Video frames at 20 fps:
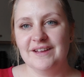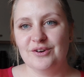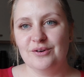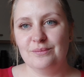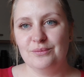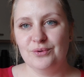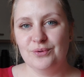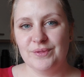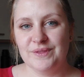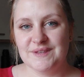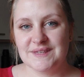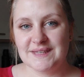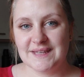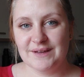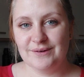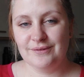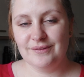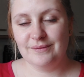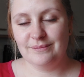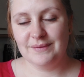got more
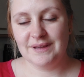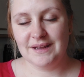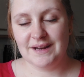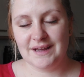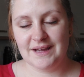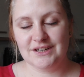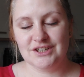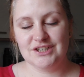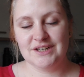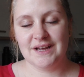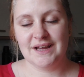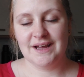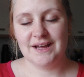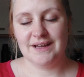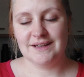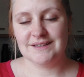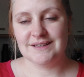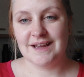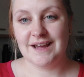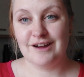skill than me and Ash
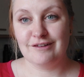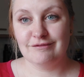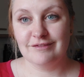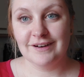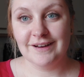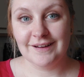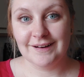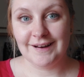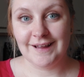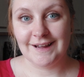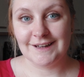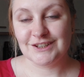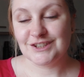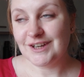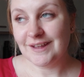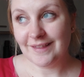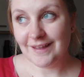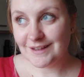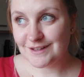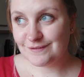had at RIAT last
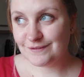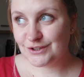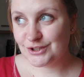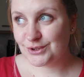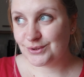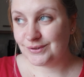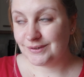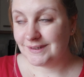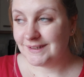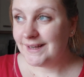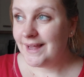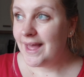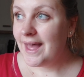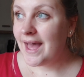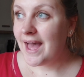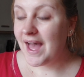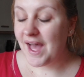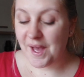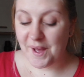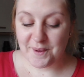year, that's for sure.
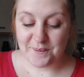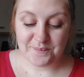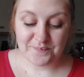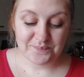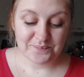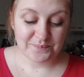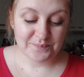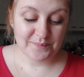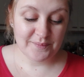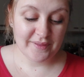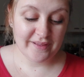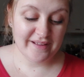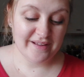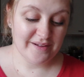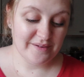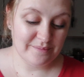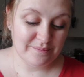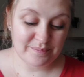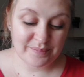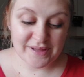But
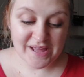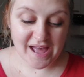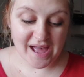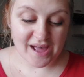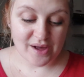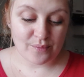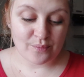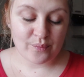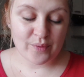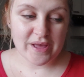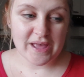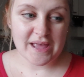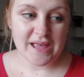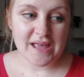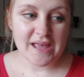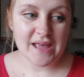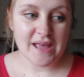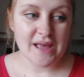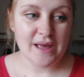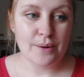yeah,
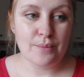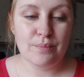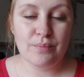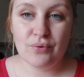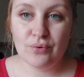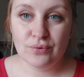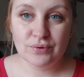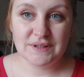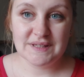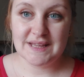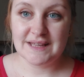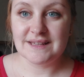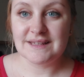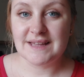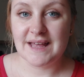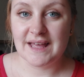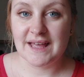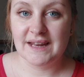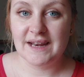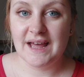we bought it
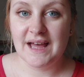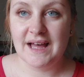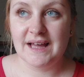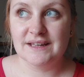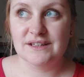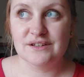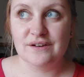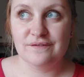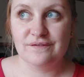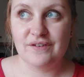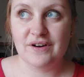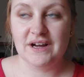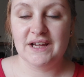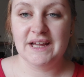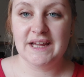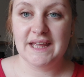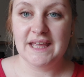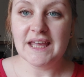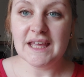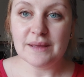secondhand
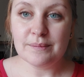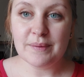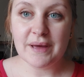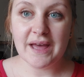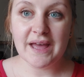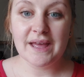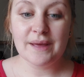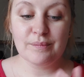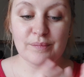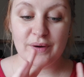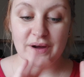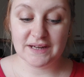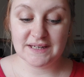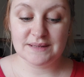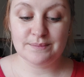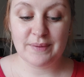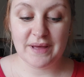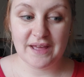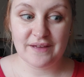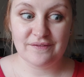via eBay, but I
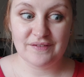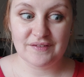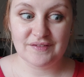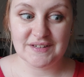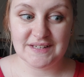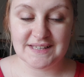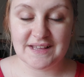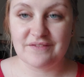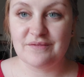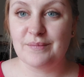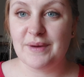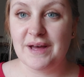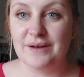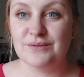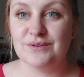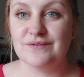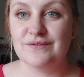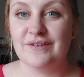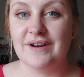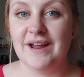did pay
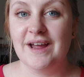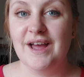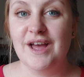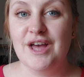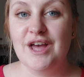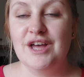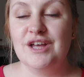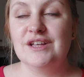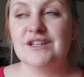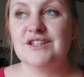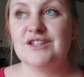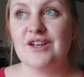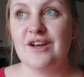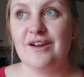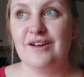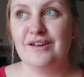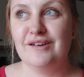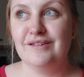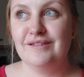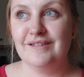£57 for it.
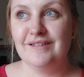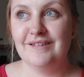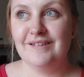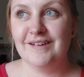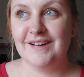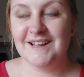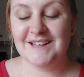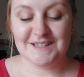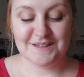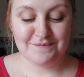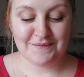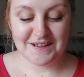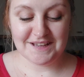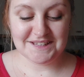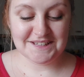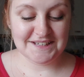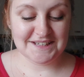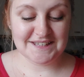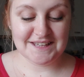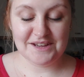So it's
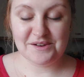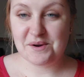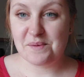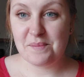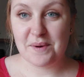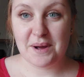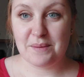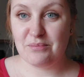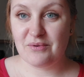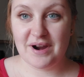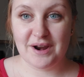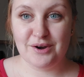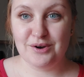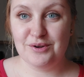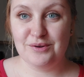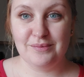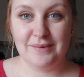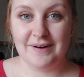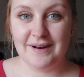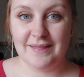amazing to see you can buy a brand
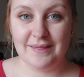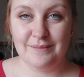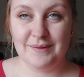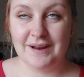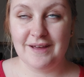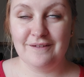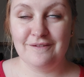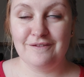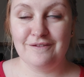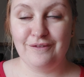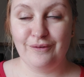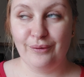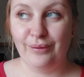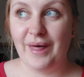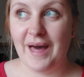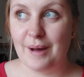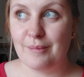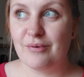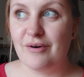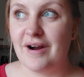new one at the minute for
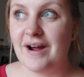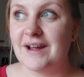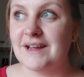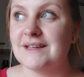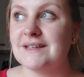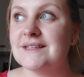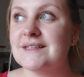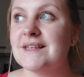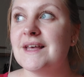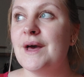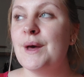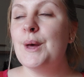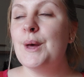that price.